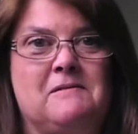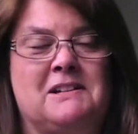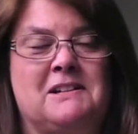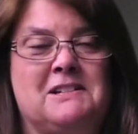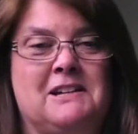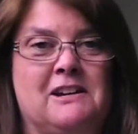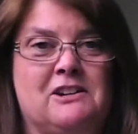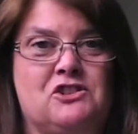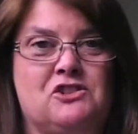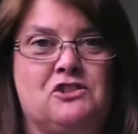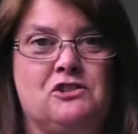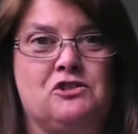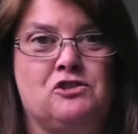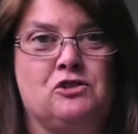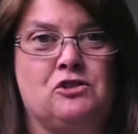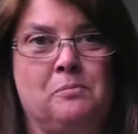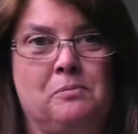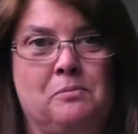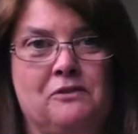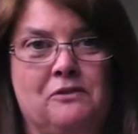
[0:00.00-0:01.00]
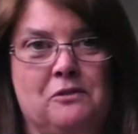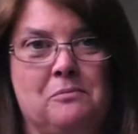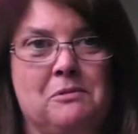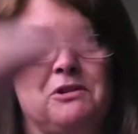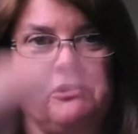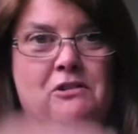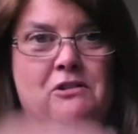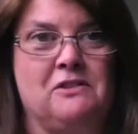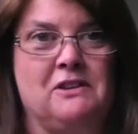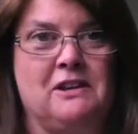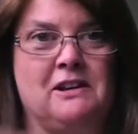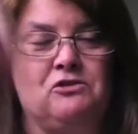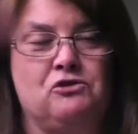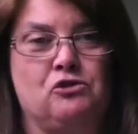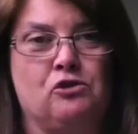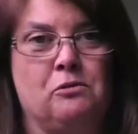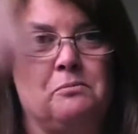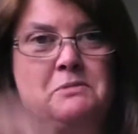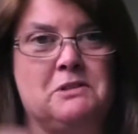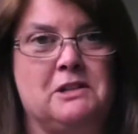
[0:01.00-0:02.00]
attach to the top of the mirror and then
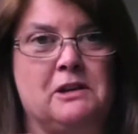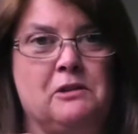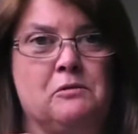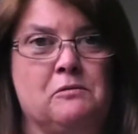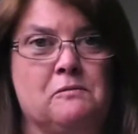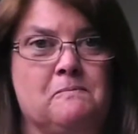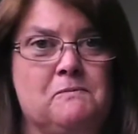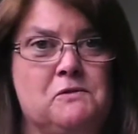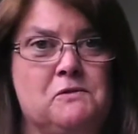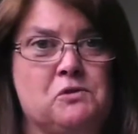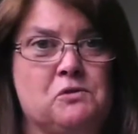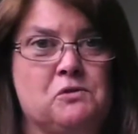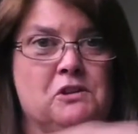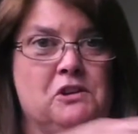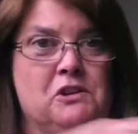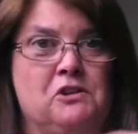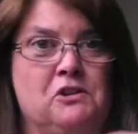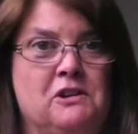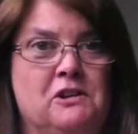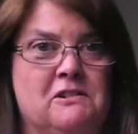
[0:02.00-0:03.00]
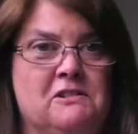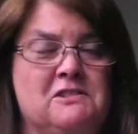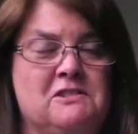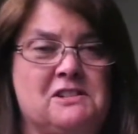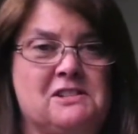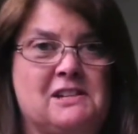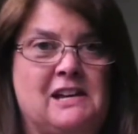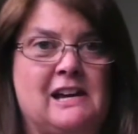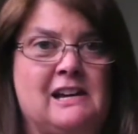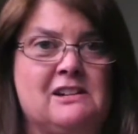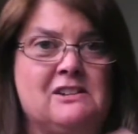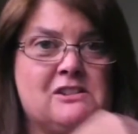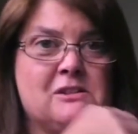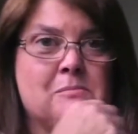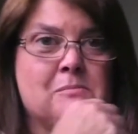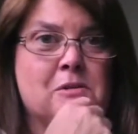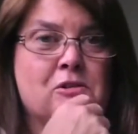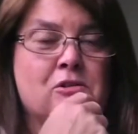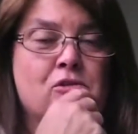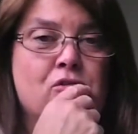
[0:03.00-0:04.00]
drop down, so that you can disguise the
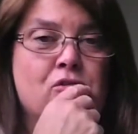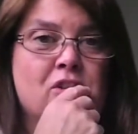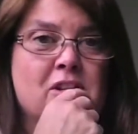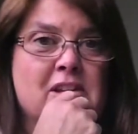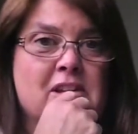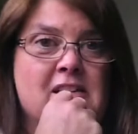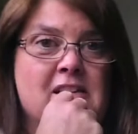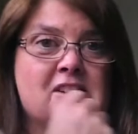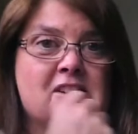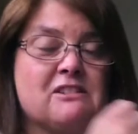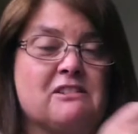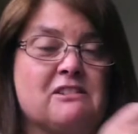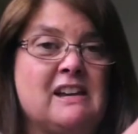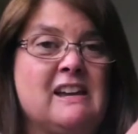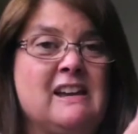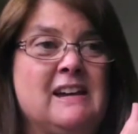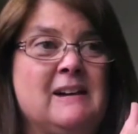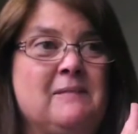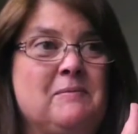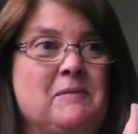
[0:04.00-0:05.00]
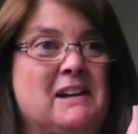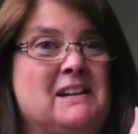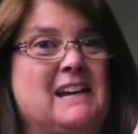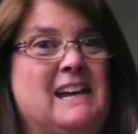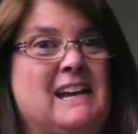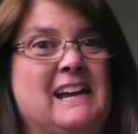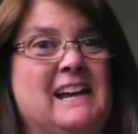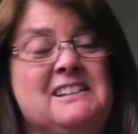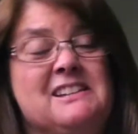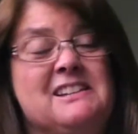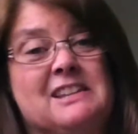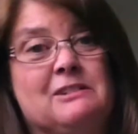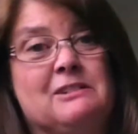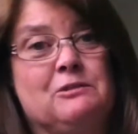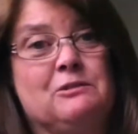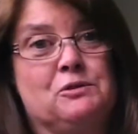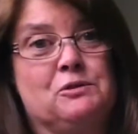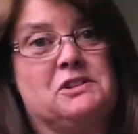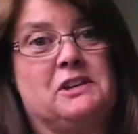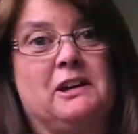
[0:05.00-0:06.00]
mirror really easily. And it kind of then
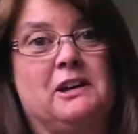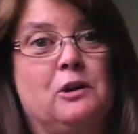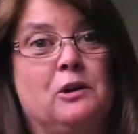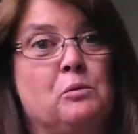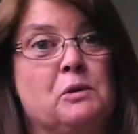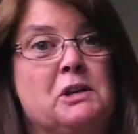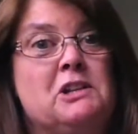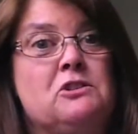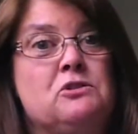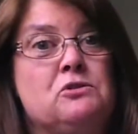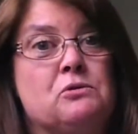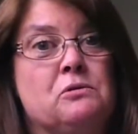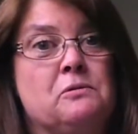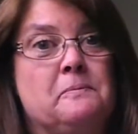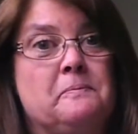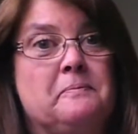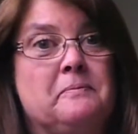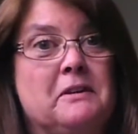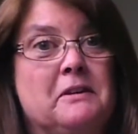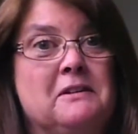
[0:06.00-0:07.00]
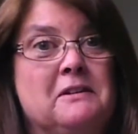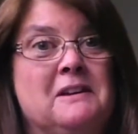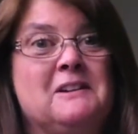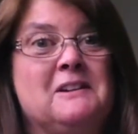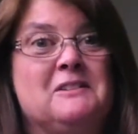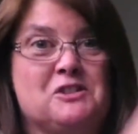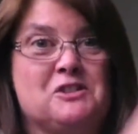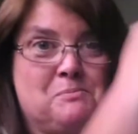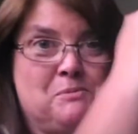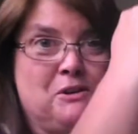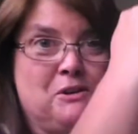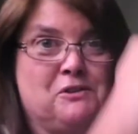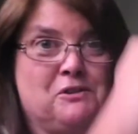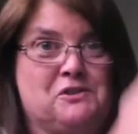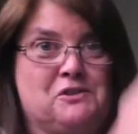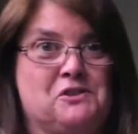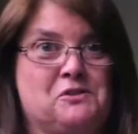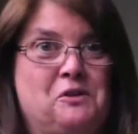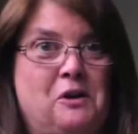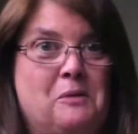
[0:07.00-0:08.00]
looks like a window, just
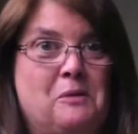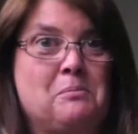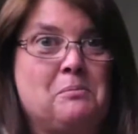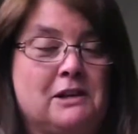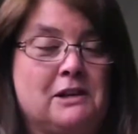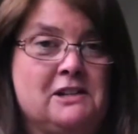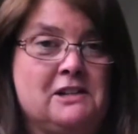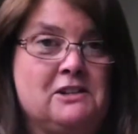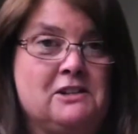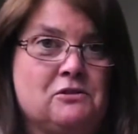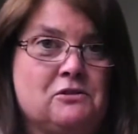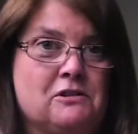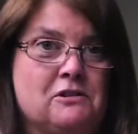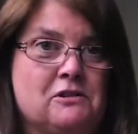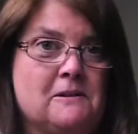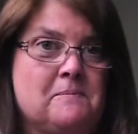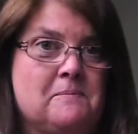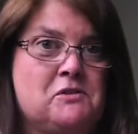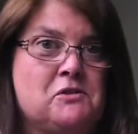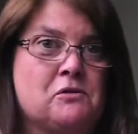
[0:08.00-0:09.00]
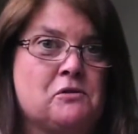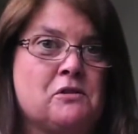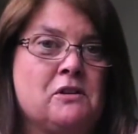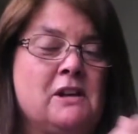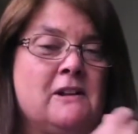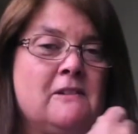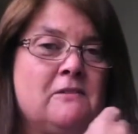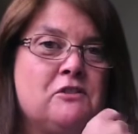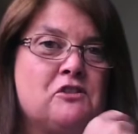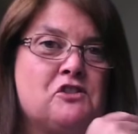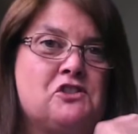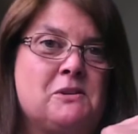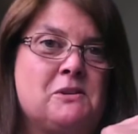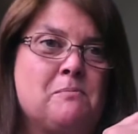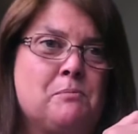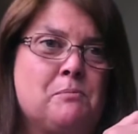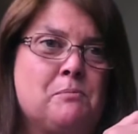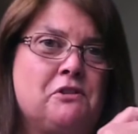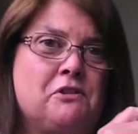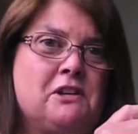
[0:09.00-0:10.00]
because it's got a blind on it. So there's
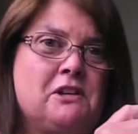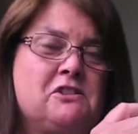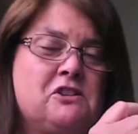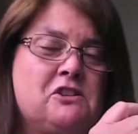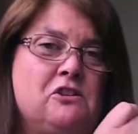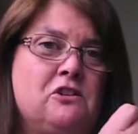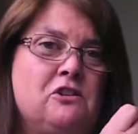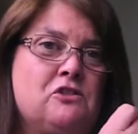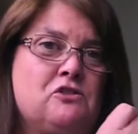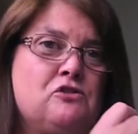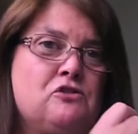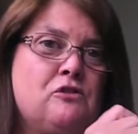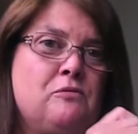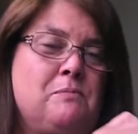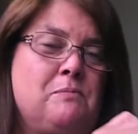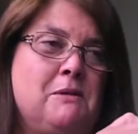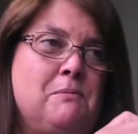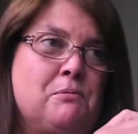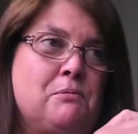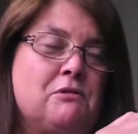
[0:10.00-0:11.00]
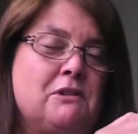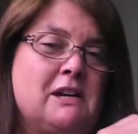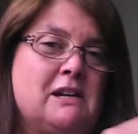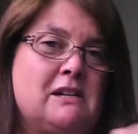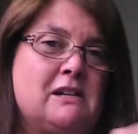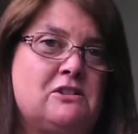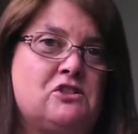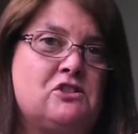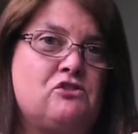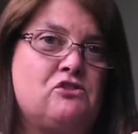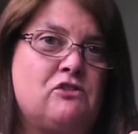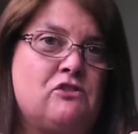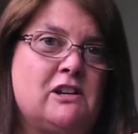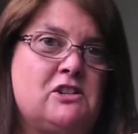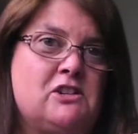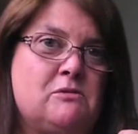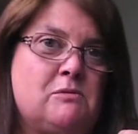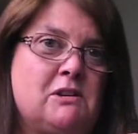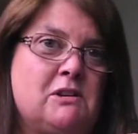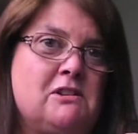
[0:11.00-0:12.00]
simple things that you can do if people get
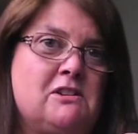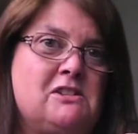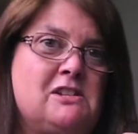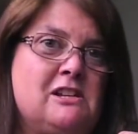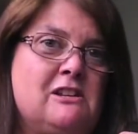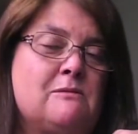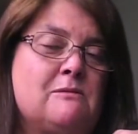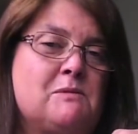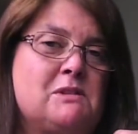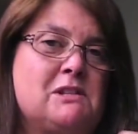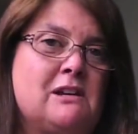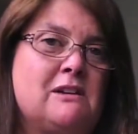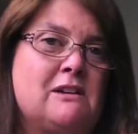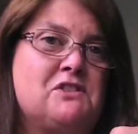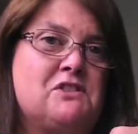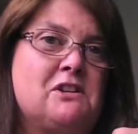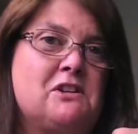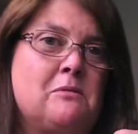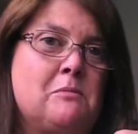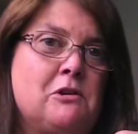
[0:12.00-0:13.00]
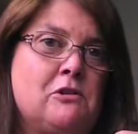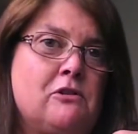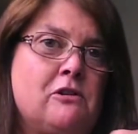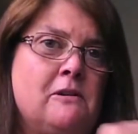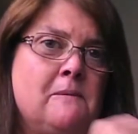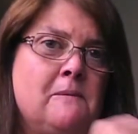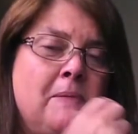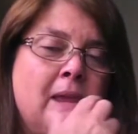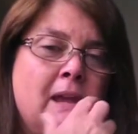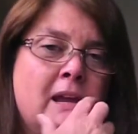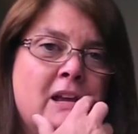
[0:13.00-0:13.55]
distressed when they see themselves in a mirror.